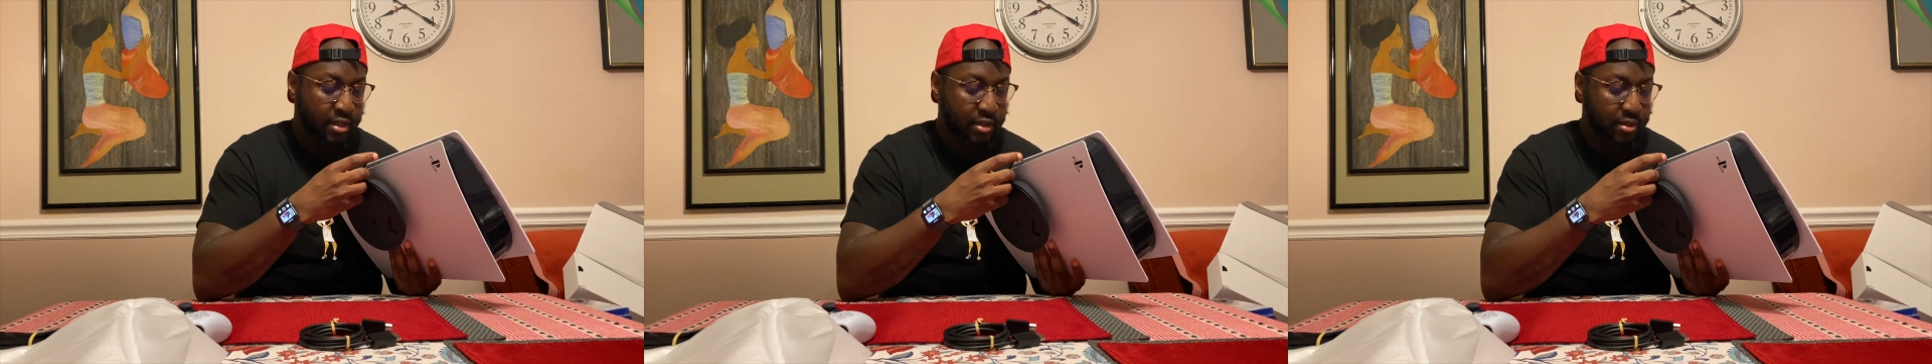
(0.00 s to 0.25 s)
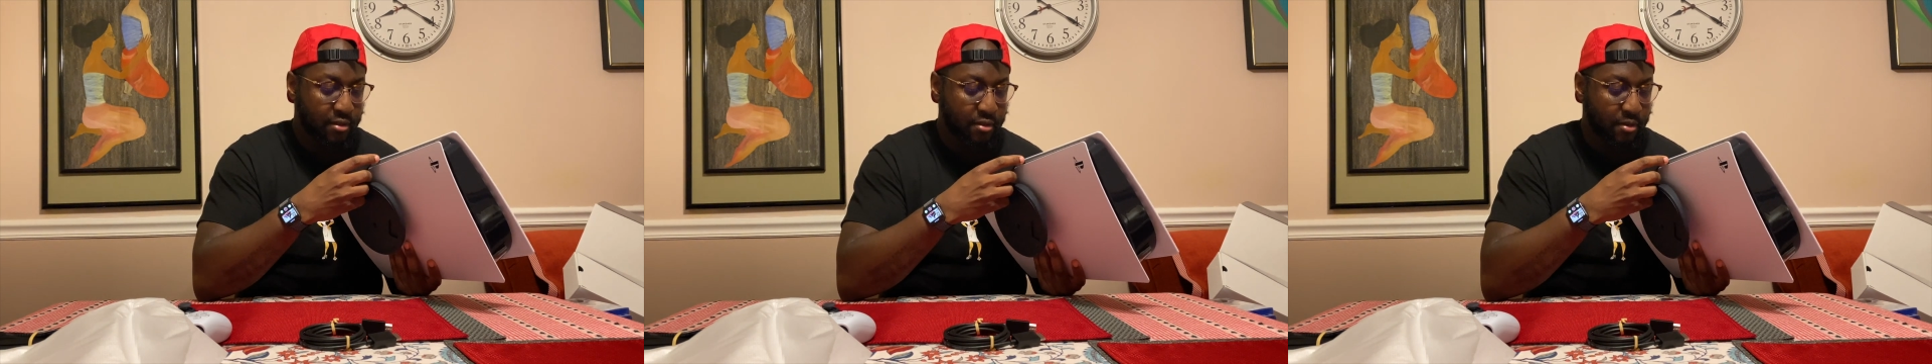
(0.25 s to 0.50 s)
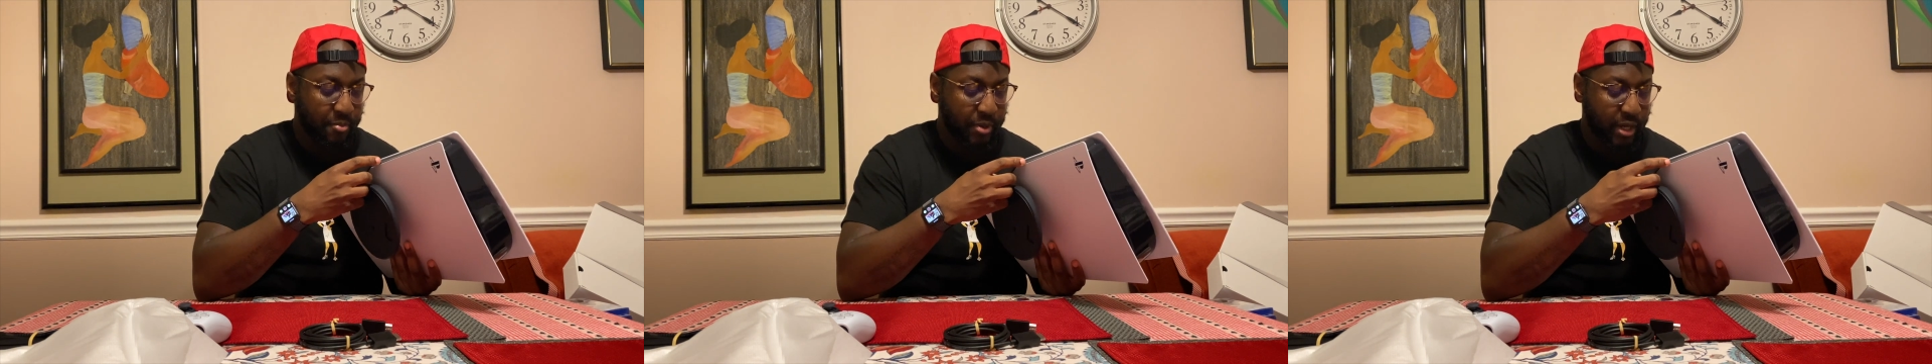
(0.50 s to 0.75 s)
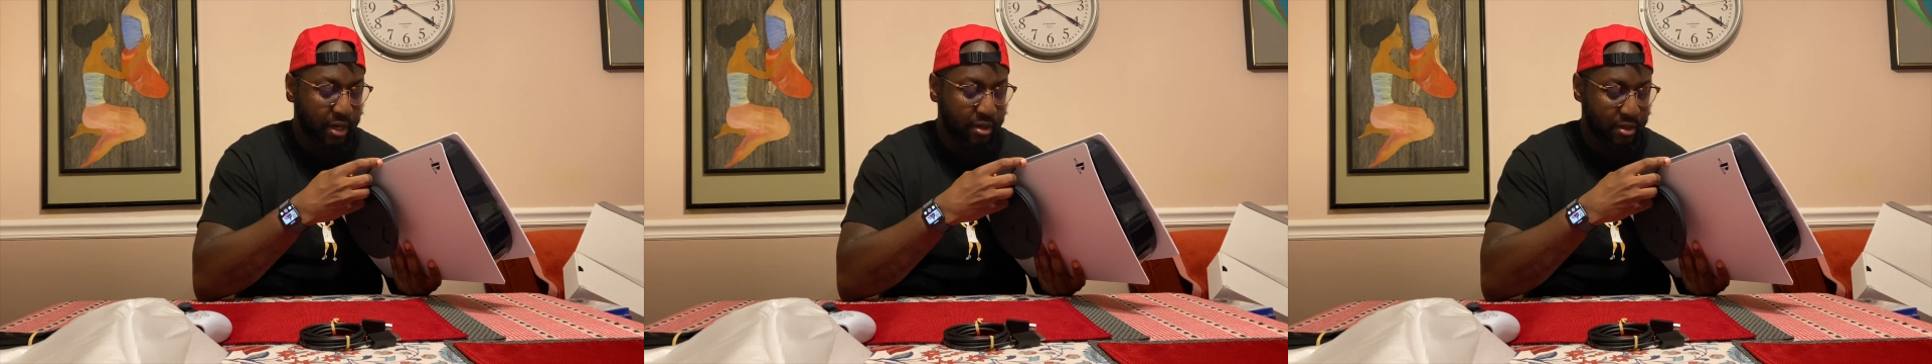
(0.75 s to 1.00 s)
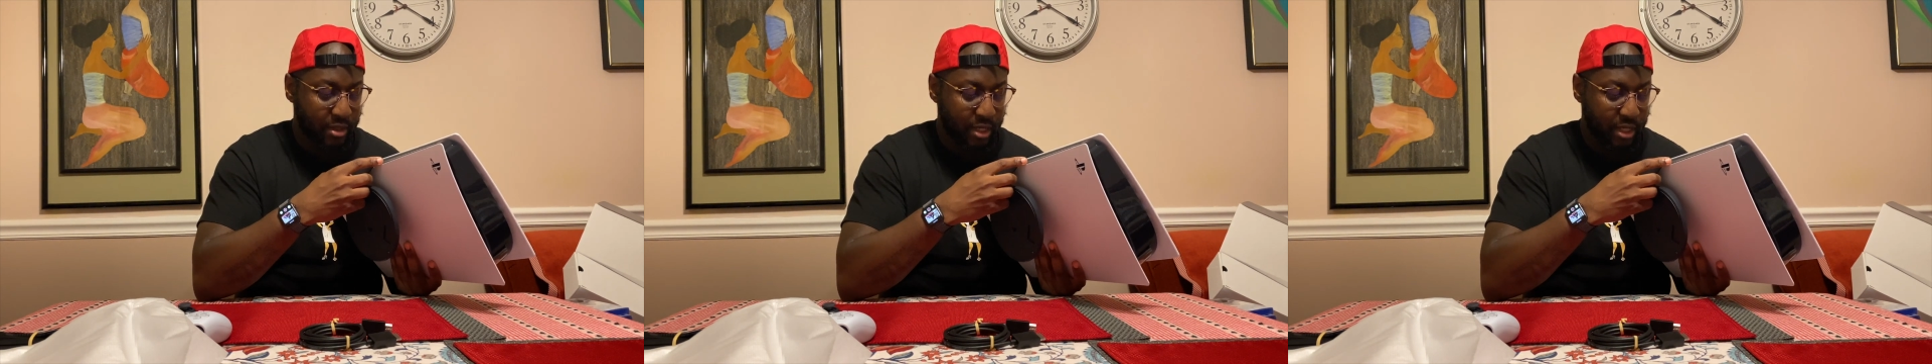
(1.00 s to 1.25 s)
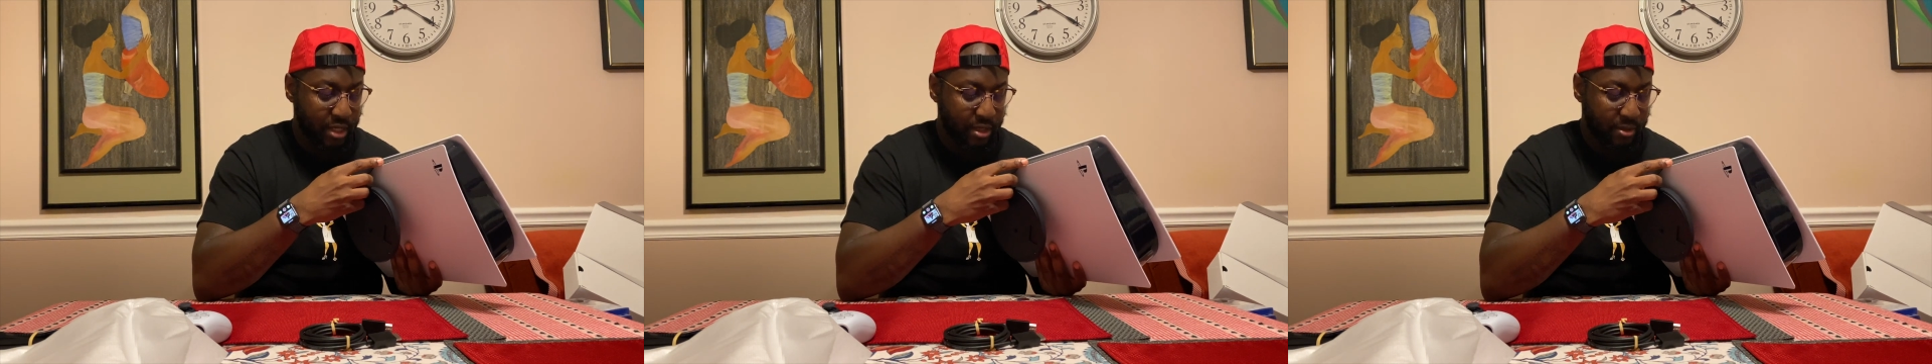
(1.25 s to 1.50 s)
So
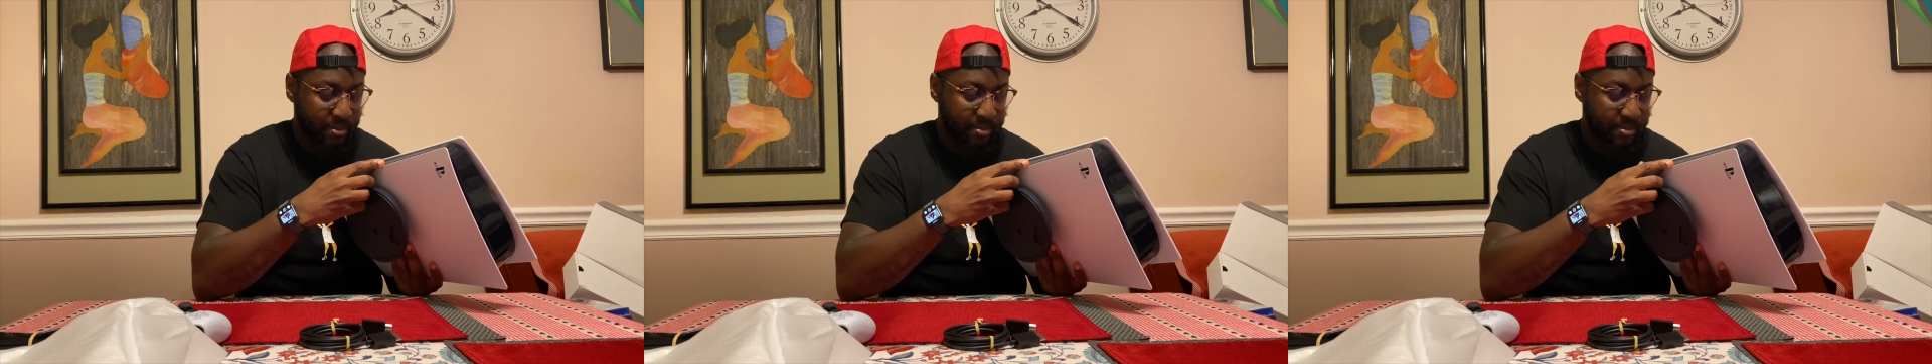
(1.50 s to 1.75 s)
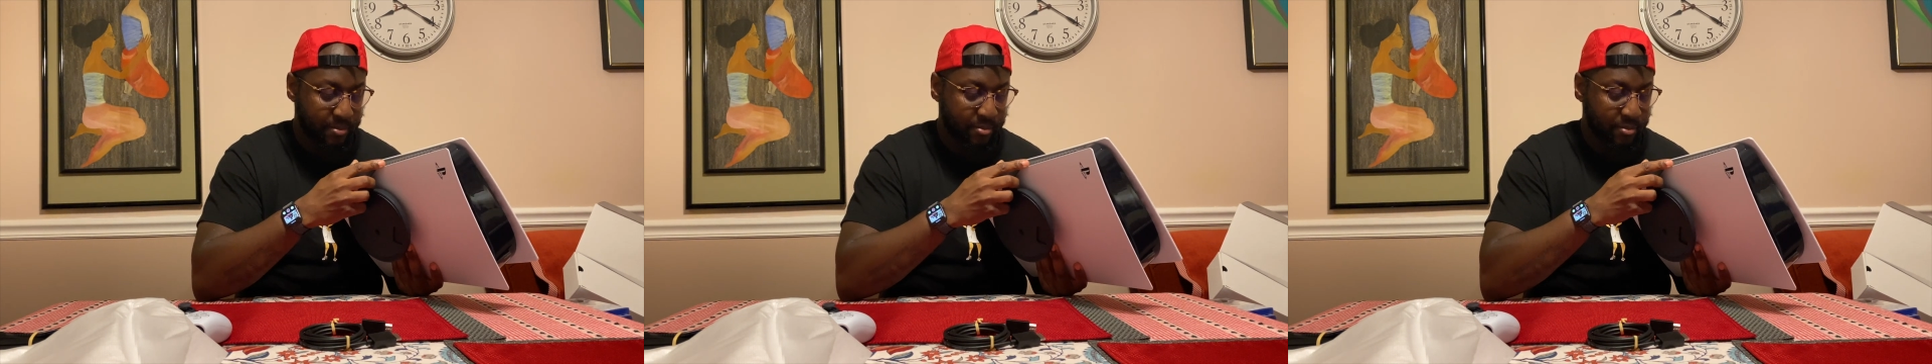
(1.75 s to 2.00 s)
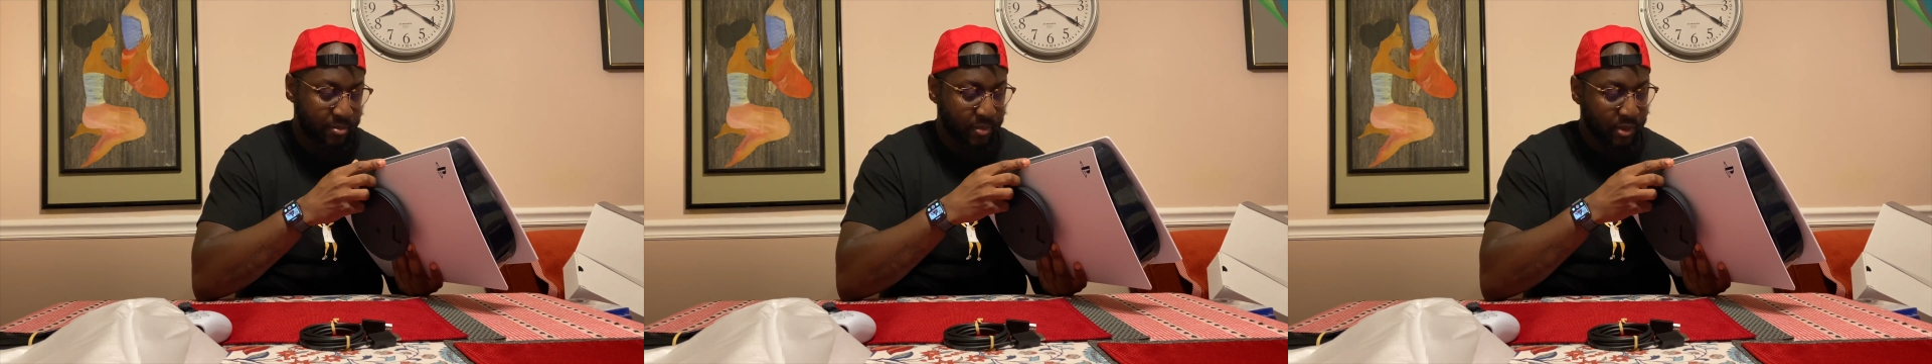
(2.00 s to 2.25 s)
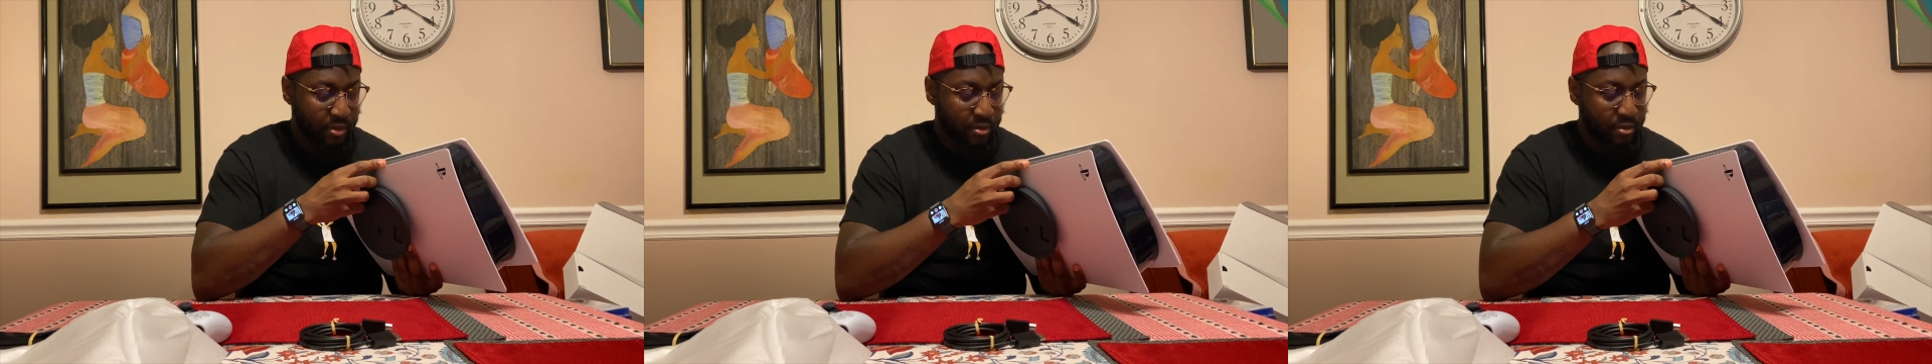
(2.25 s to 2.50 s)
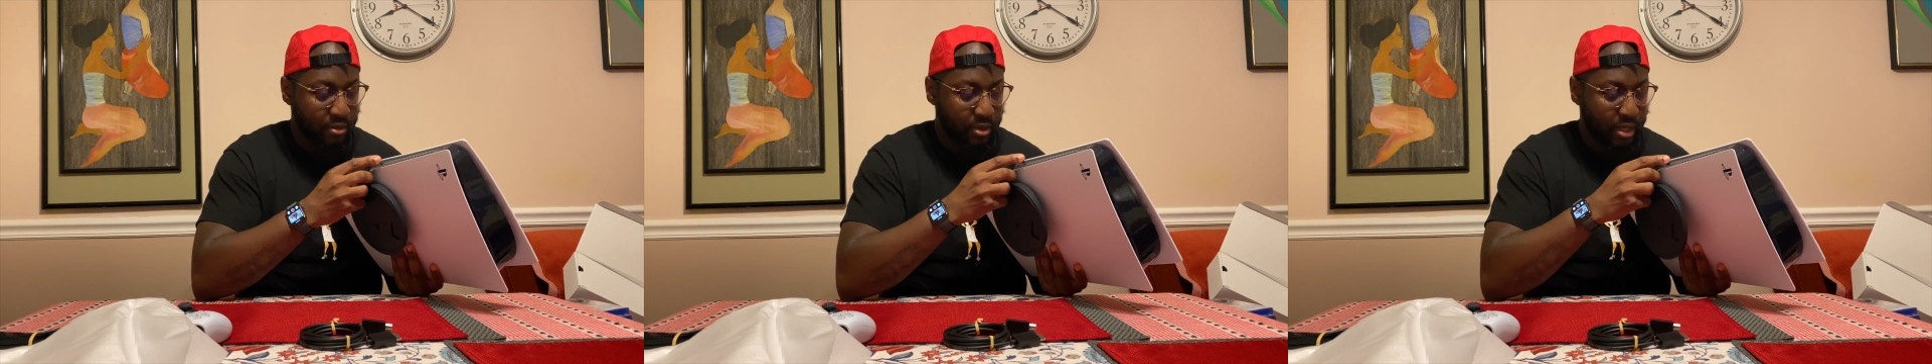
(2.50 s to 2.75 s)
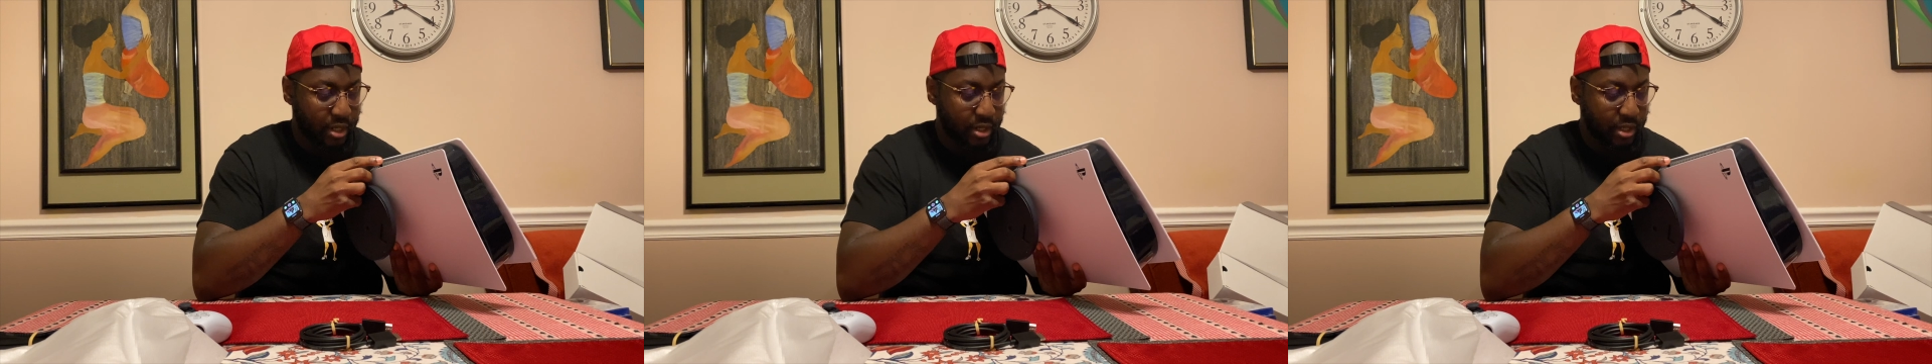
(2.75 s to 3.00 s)
apparently
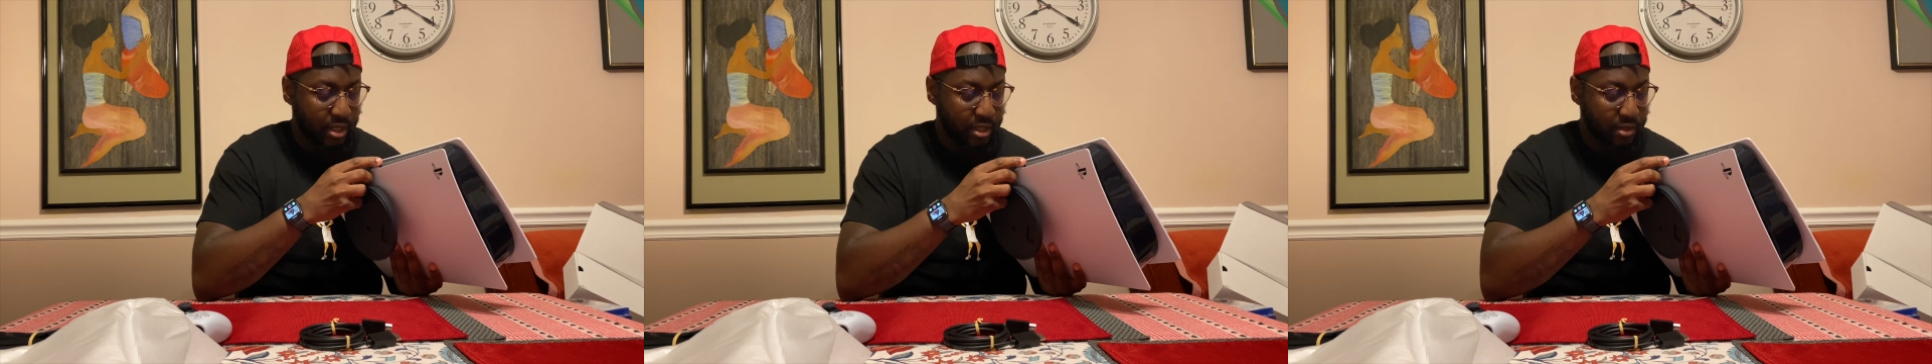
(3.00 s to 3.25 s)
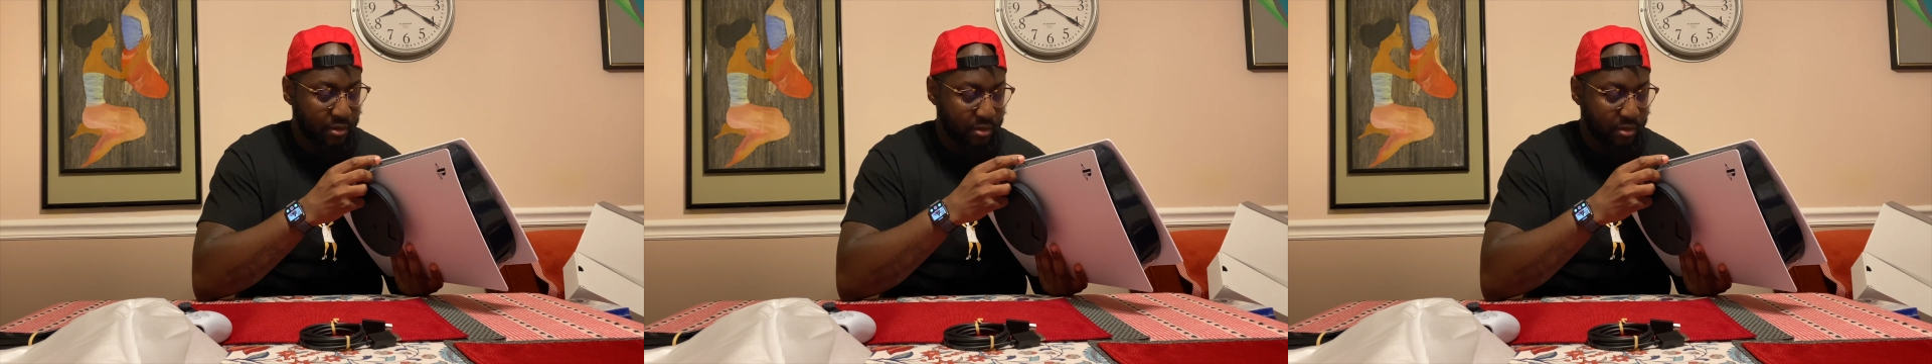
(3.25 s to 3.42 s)
there is